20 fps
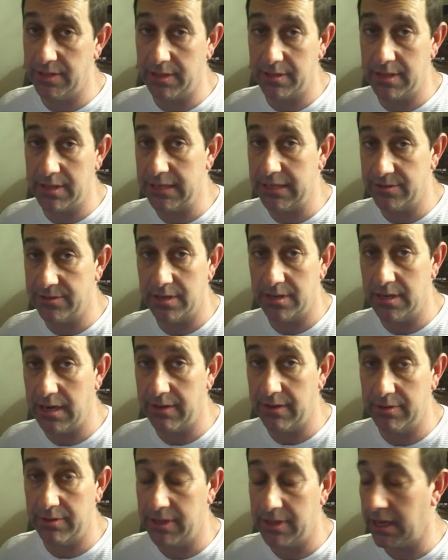things in it and
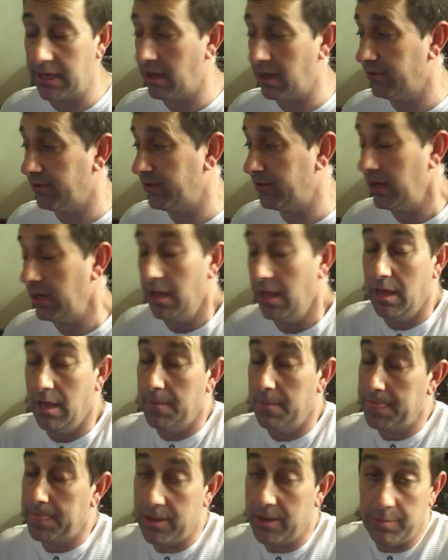everything else, and
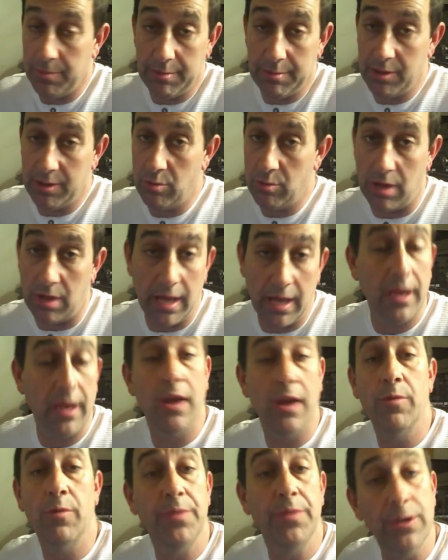maybe they will. I
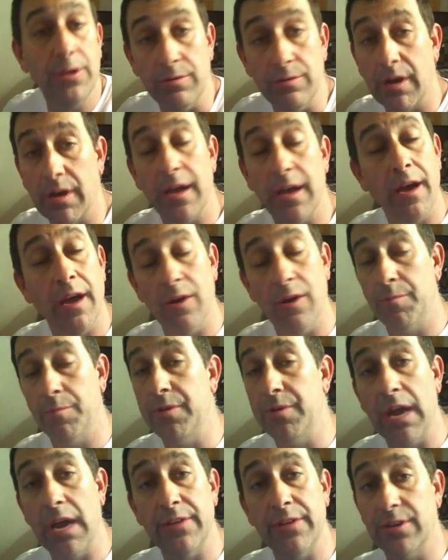hope they do. I hope you
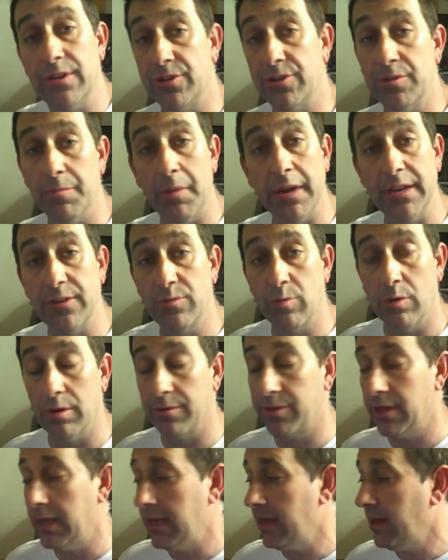guys get your money's
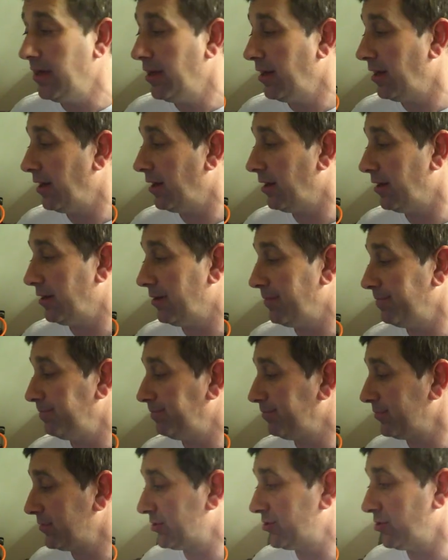worth.
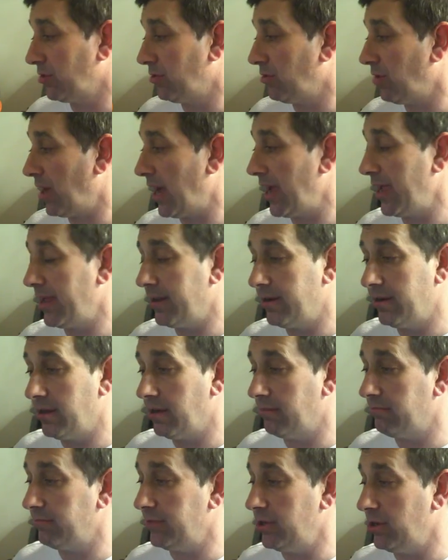So I ended
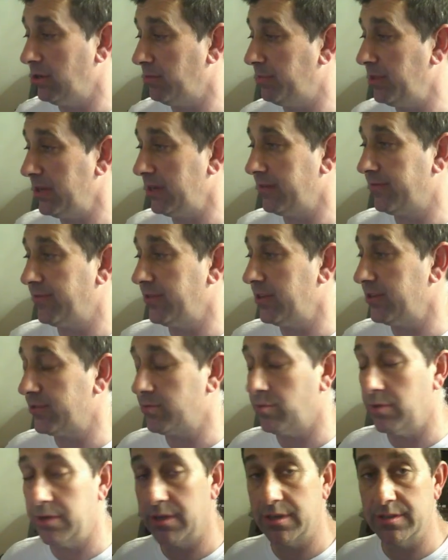up, bidding for this
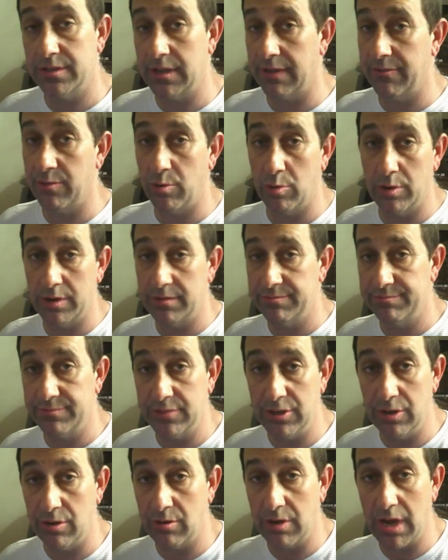one because everyone,
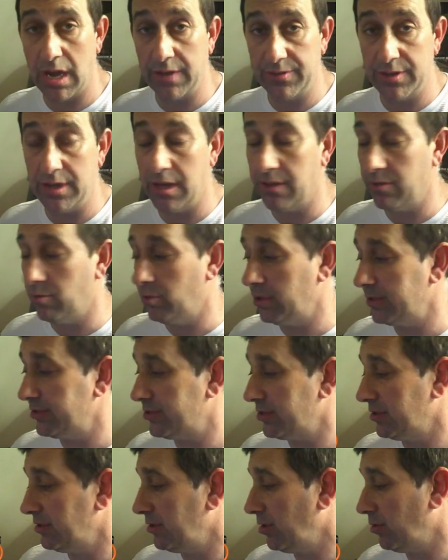got the other ones
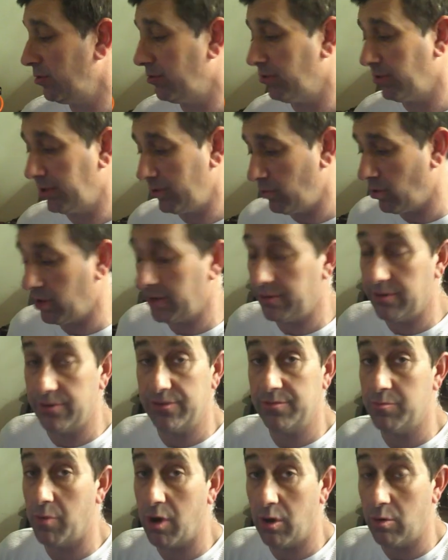and no one really wanted the
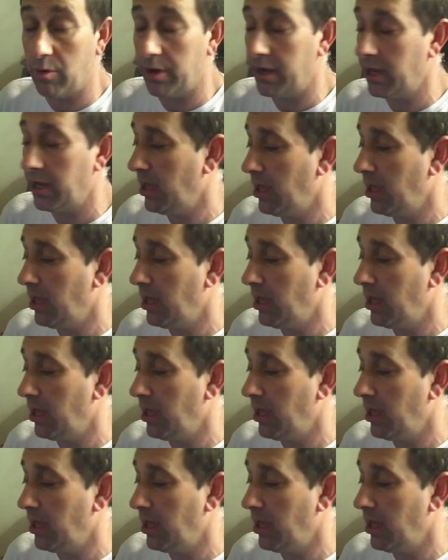small one.